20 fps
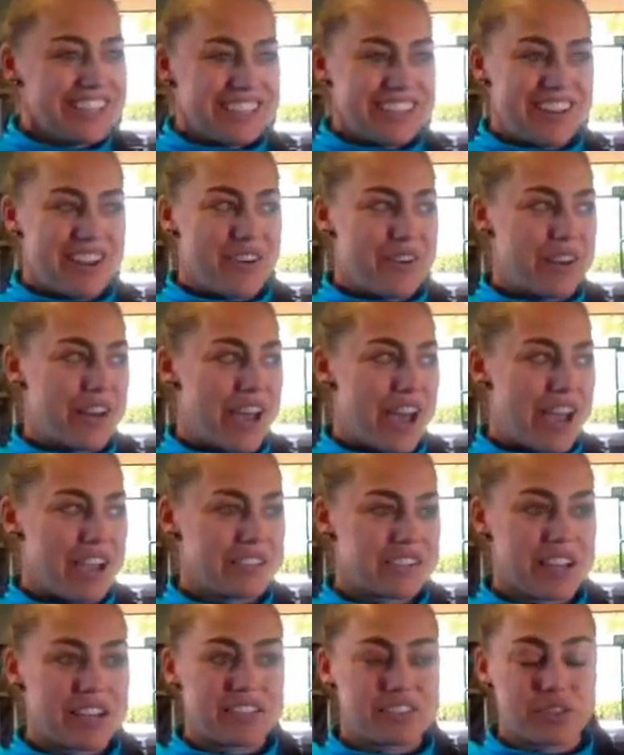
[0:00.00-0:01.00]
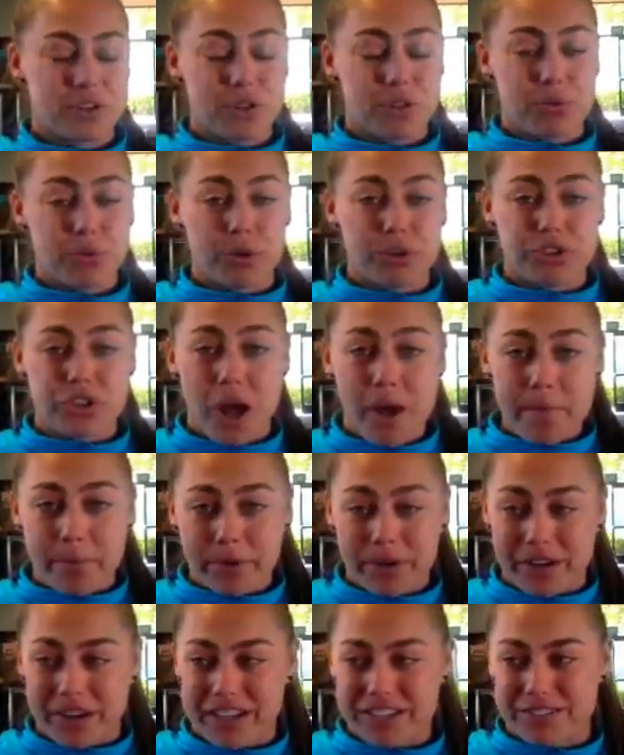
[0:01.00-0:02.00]
And I started throwing shot
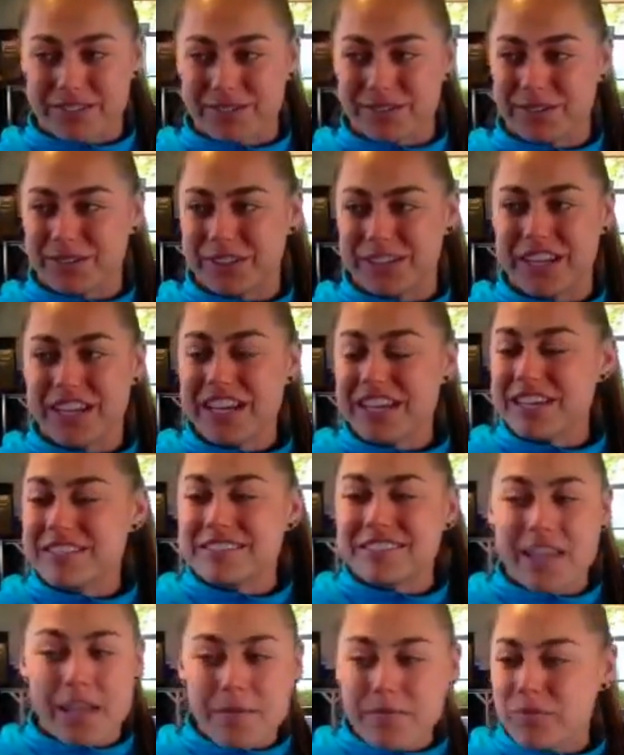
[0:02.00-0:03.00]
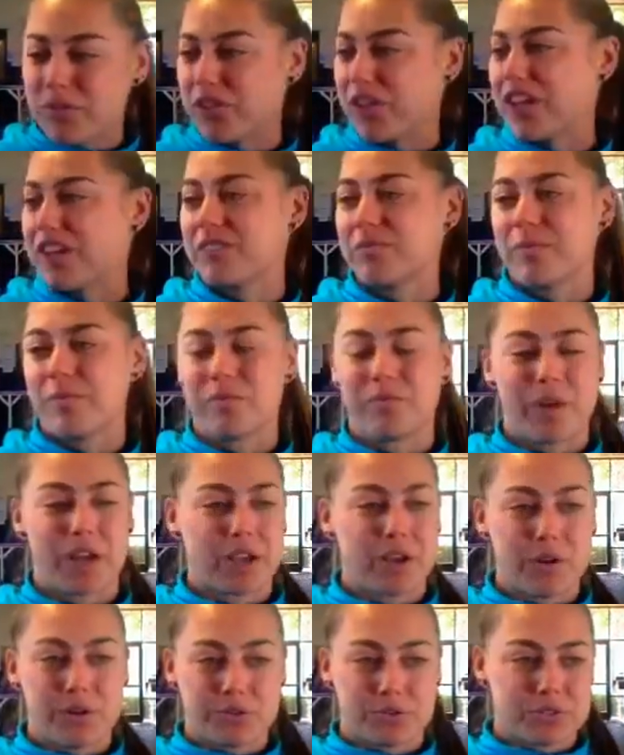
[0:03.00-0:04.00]
put in high school, and same thing. My
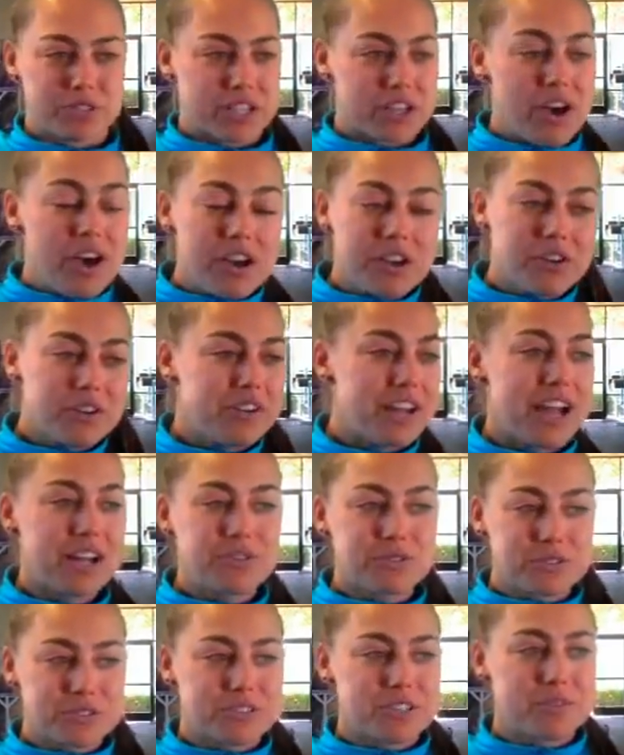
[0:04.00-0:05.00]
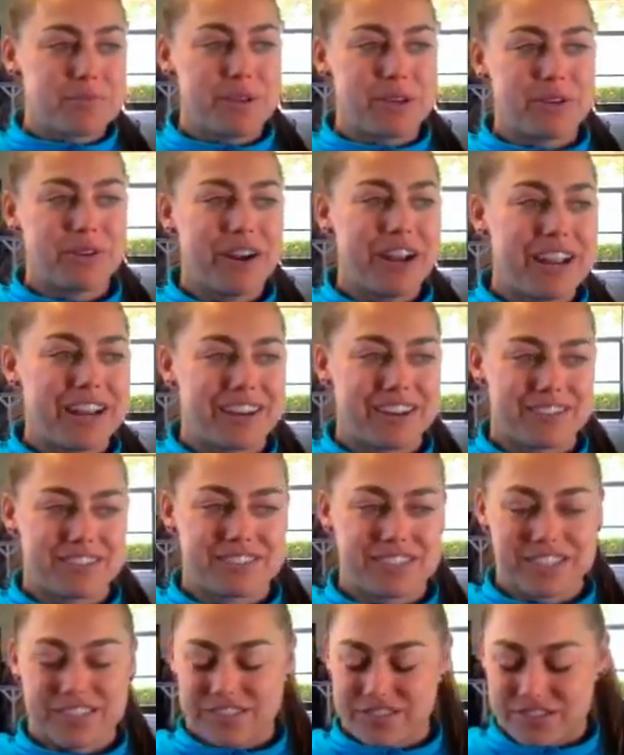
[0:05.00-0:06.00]
coach was like, "Oh, you're a natural. This is gonna be great." And I
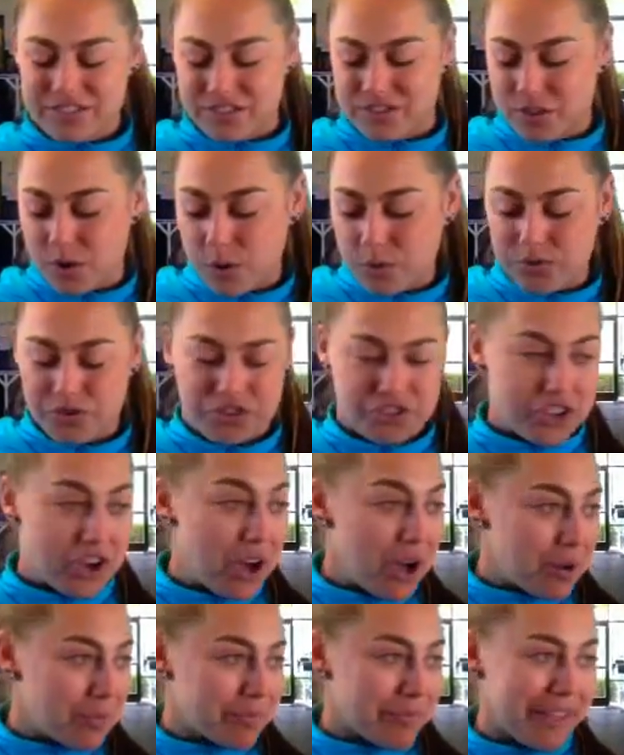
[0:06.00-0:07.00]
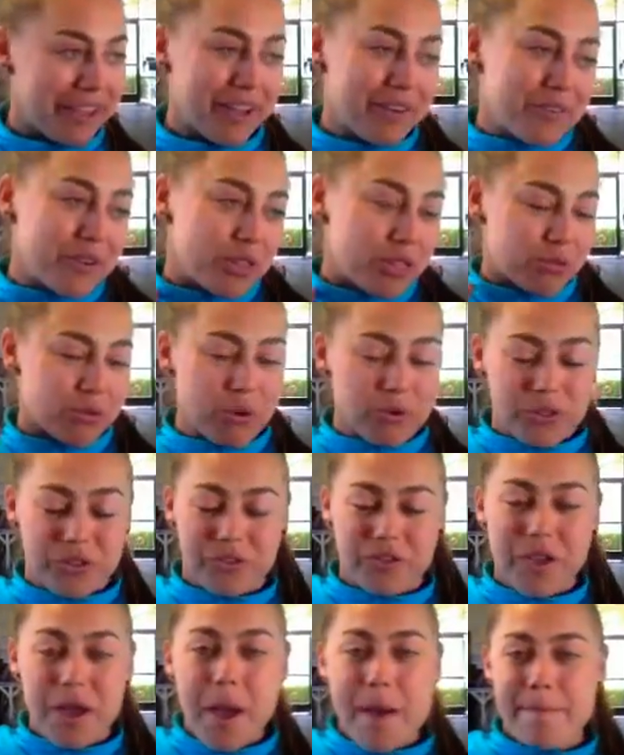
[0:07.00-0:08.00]
was like, "This is so dumb. Like, I don't want to throw
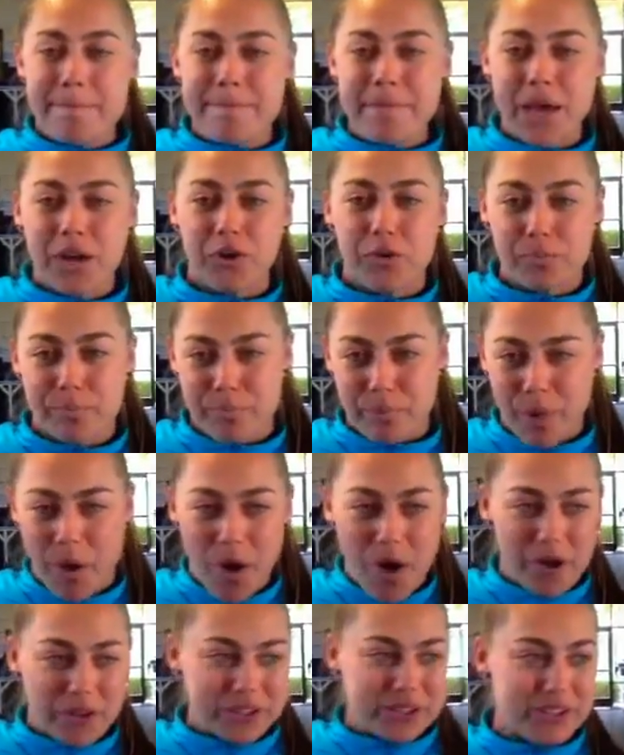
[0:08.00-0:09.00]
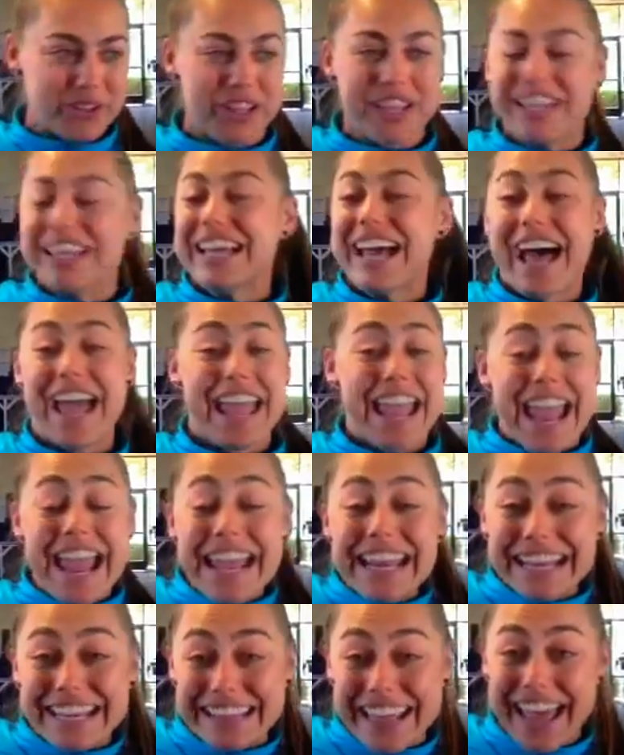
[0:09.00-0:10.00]
this metal ball into the." I
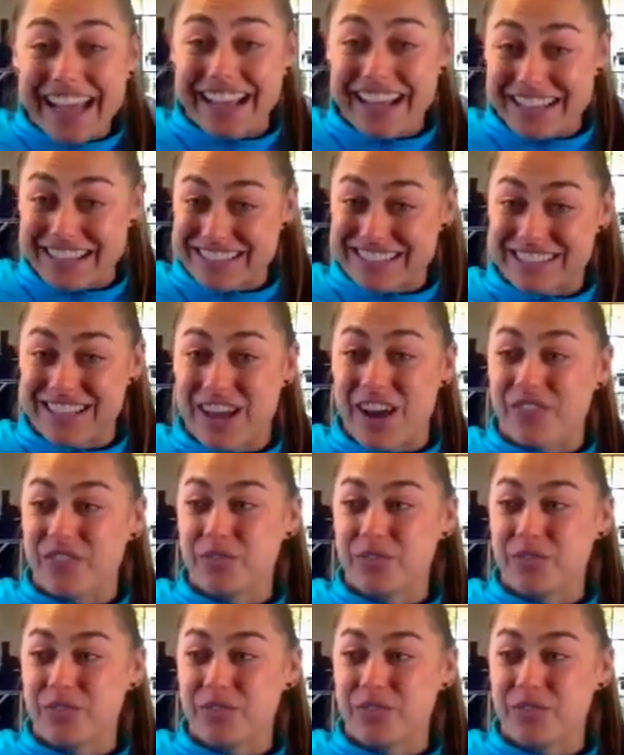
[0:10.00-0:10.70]
hated that kind of stuff.